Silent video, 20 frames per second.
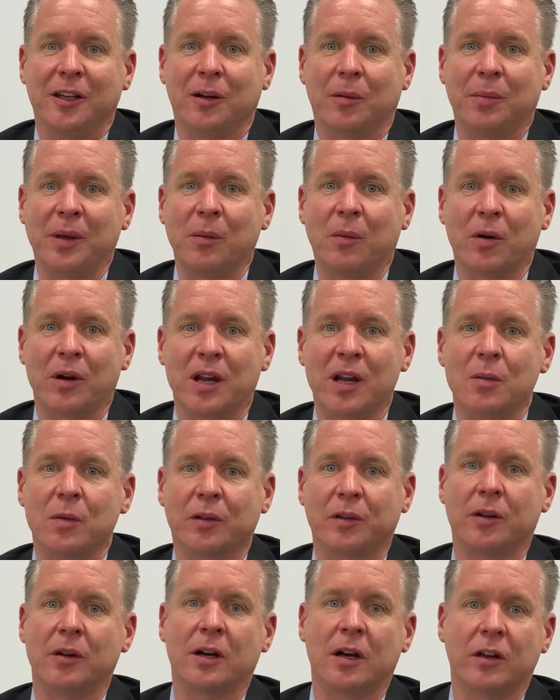be working
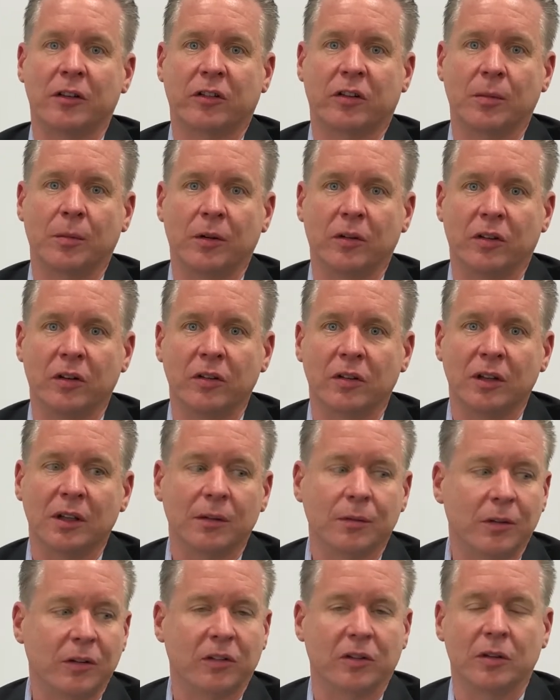with our customers and
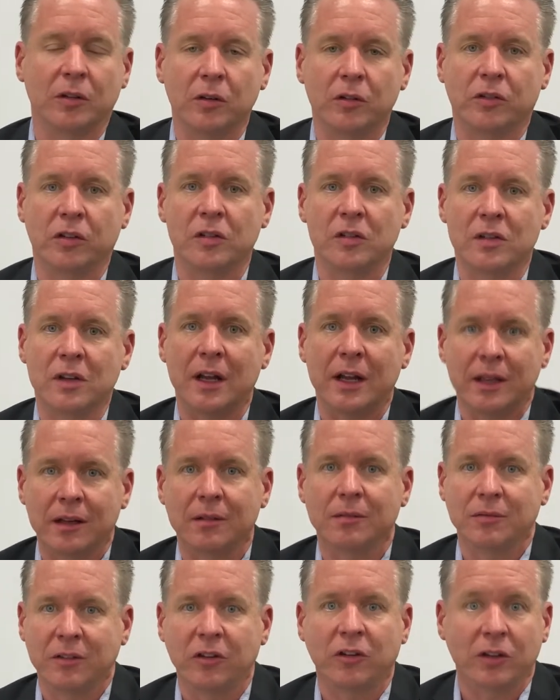deliver solutions like
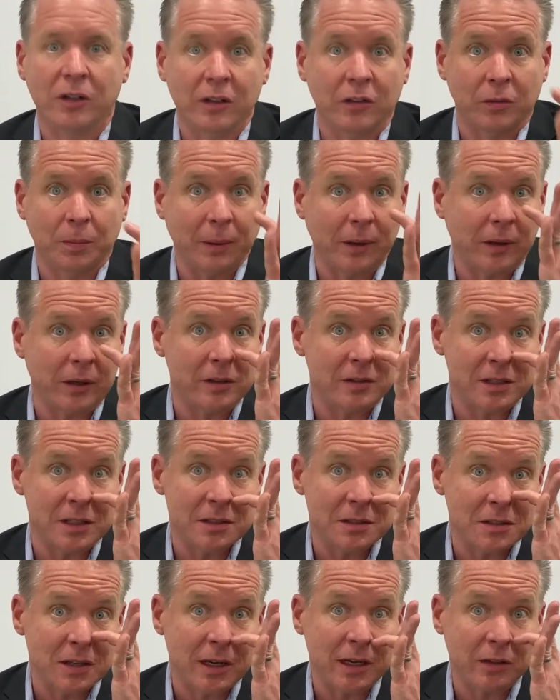digital experience
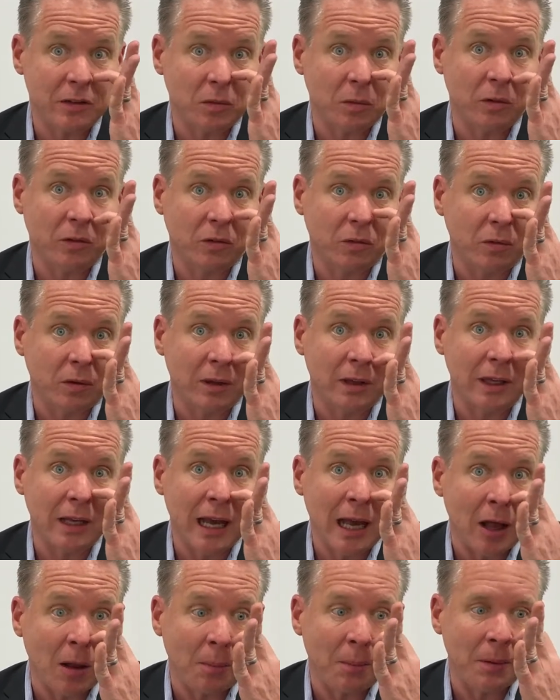insights, which really
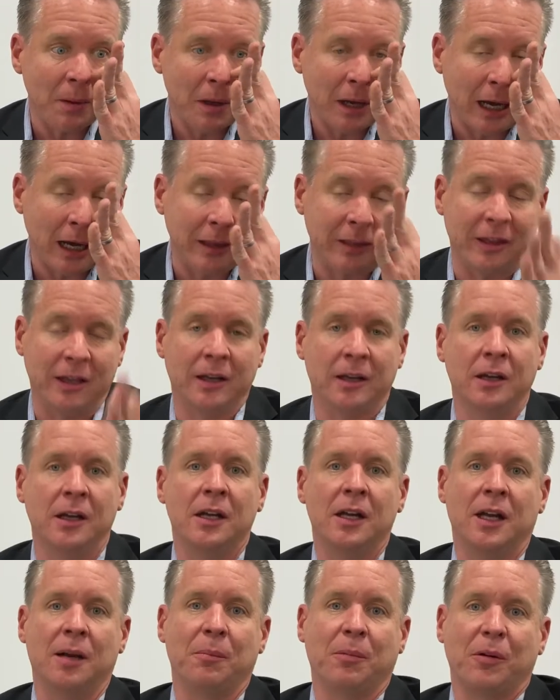help, I think,
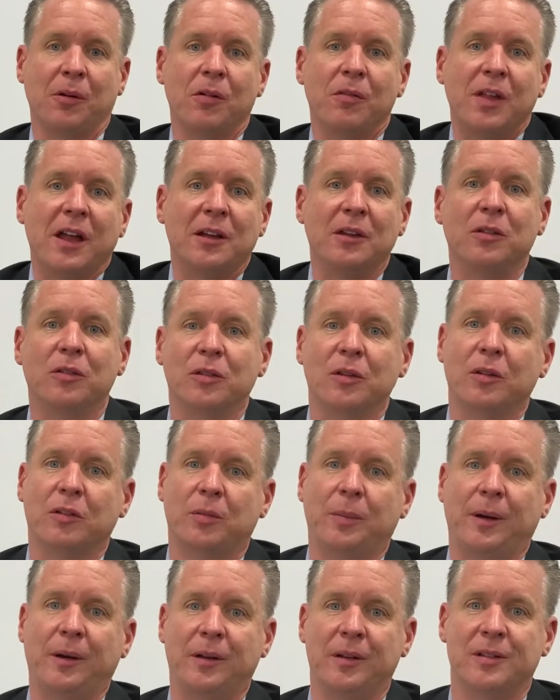improve that user
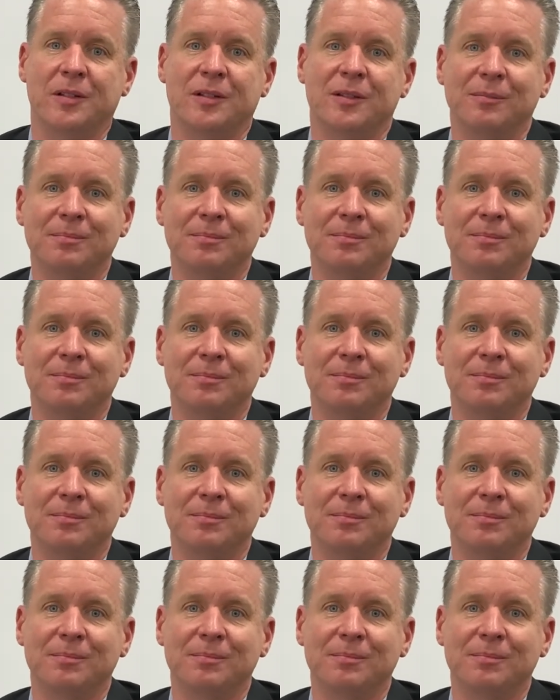experience.